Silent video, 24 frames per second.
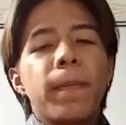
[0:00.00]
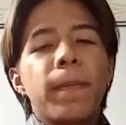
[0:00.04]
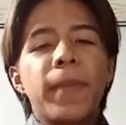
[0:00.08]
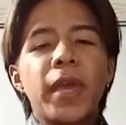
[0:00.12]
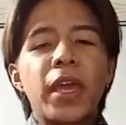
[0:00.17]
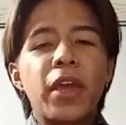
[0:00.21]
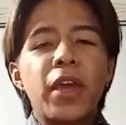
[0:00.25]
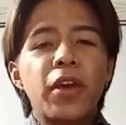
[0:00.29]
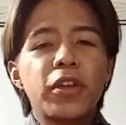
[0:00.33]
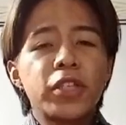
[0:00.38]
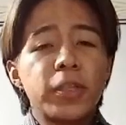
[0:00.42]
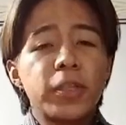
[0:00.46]

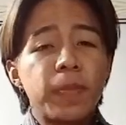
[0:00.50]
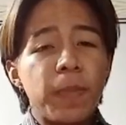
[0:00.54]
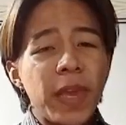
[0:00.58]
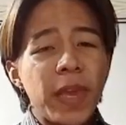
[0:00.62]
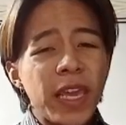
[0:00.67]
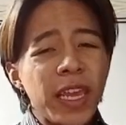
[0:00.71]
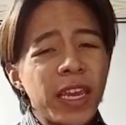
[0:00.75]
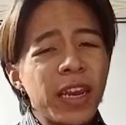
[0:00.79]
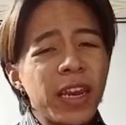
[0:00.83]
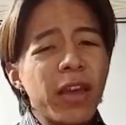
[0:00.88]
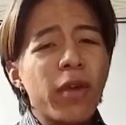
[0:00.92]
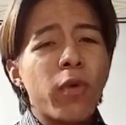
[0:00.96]
because
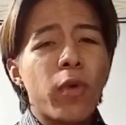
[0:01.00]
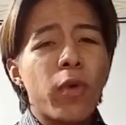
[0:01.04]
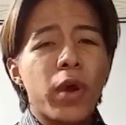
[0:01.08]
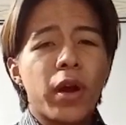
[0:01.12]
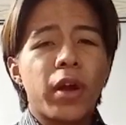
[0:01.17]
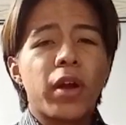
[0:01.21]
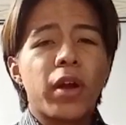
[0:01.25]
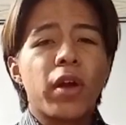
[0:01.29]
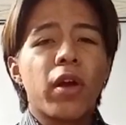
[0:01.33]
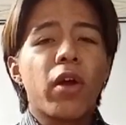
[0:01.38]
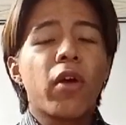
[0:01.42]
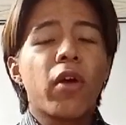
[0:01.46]
being
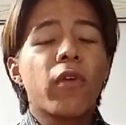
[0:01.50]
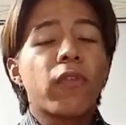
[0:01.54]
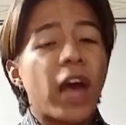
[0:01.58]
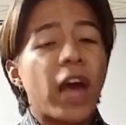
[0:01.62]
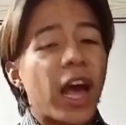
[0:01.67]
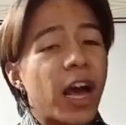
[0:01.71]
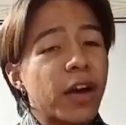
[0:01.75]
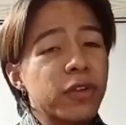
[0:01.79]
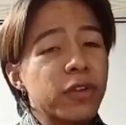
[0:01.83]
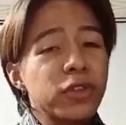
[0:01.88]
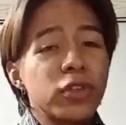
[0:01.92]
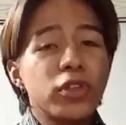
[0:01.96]
aware of
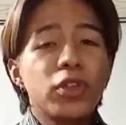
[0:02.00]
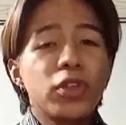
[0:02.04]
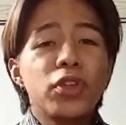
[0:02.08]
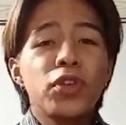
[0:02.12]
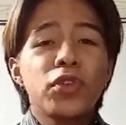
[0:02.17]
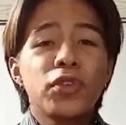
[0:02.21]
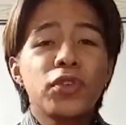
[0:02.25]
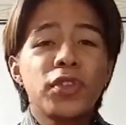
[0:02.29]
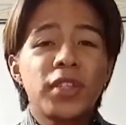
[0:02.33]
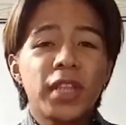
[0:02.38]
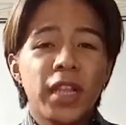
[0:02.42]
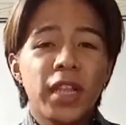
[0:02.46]
how to
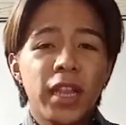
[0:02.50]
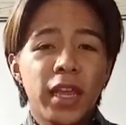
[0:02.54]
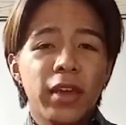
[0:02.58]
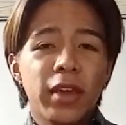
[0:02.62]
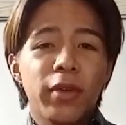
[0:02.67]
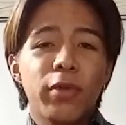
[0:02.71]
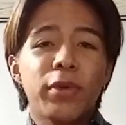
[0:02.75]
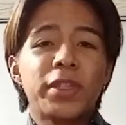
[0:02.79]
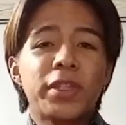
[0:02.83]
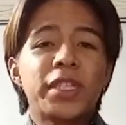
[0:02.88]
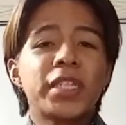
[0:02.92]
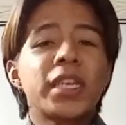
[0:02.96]
use the
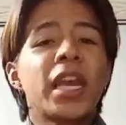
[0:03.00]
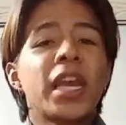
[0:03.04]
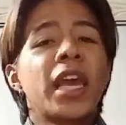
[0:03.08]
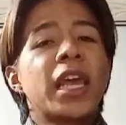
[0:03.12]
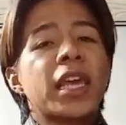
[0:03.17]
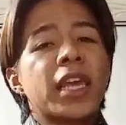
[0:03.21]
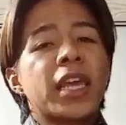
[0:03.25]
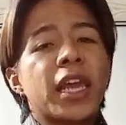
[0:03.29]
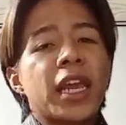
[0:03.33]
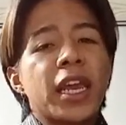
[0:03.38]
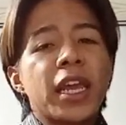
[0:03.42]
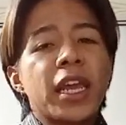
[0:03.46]
language
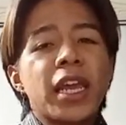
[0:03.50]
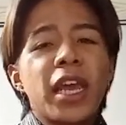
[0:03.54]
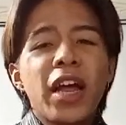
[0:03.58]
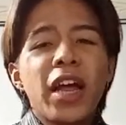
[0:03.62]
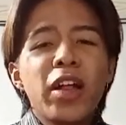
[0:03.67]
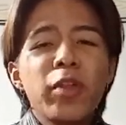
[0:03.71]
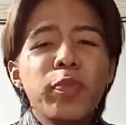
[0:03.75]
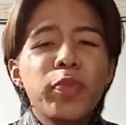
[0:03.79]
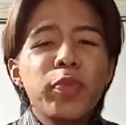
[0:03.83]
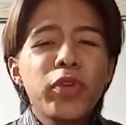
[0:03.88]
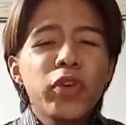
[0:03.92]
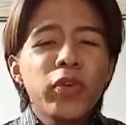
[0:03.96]
can
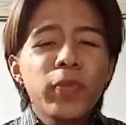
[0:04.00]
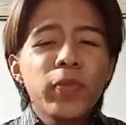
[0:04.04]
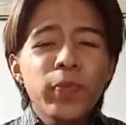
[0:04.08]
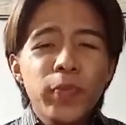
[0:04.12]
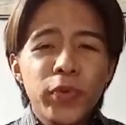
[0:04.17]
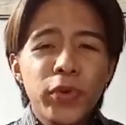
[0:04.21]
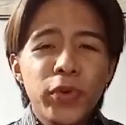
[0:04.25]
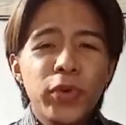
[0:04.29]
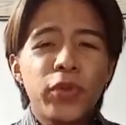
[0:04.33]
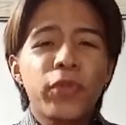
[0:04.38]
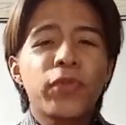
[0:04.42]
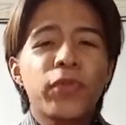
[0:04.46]
help you
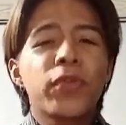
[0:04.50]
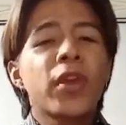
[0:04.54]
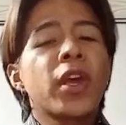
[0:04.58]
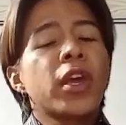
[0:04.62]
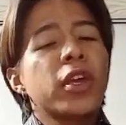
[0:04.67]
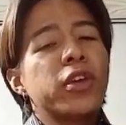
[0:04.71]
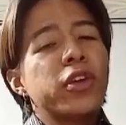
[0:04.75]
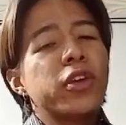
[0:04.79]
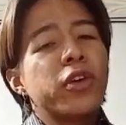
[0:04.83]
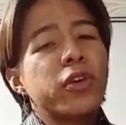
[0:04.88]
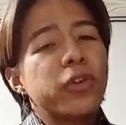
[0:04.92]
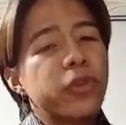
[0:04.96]
improve
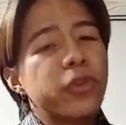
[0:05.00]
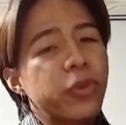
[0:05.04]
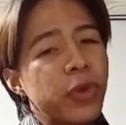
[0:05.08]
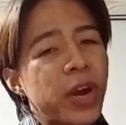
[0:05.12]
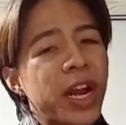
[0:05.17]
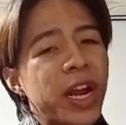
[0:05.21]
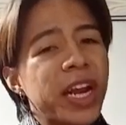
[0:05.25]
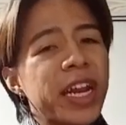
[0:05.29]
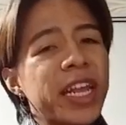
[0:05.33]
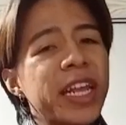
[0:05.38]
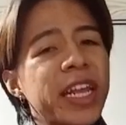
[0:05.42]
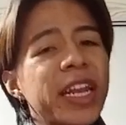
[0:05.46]
your
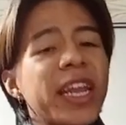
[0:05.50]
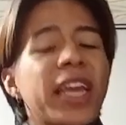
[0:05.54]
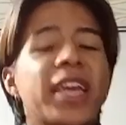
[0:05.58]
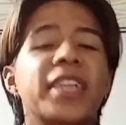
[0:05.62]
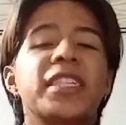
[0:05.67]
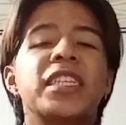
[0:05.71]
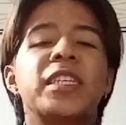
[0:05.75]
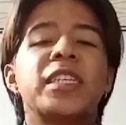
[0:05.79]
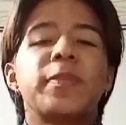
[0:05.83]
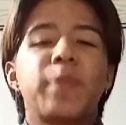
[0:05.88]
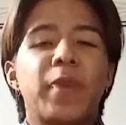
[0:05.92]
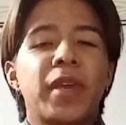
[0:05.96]
writing
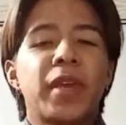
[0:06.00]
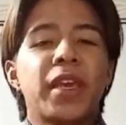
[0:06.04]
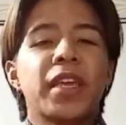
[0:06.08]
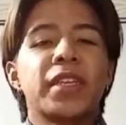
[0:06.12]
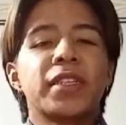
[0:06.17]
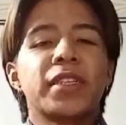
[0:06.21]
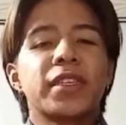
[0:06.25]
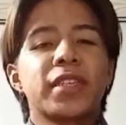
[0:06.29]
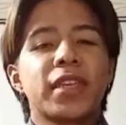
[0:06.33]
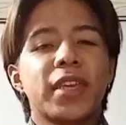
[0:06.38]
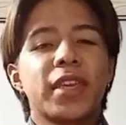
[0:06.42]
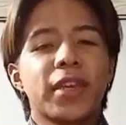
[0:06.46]
and
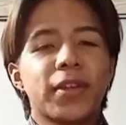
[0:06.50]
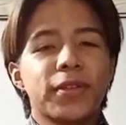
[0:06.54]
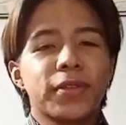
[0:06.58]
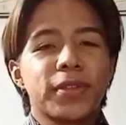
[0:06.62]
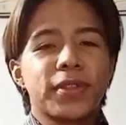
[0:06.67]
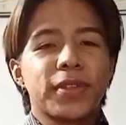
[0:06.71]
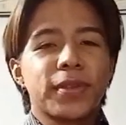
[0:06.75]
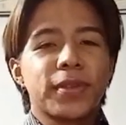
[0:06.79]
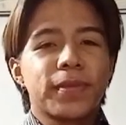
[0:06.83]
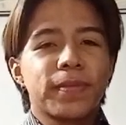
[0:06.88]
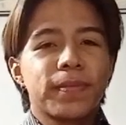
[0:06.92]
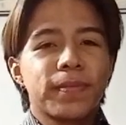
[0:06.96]
speaking skills.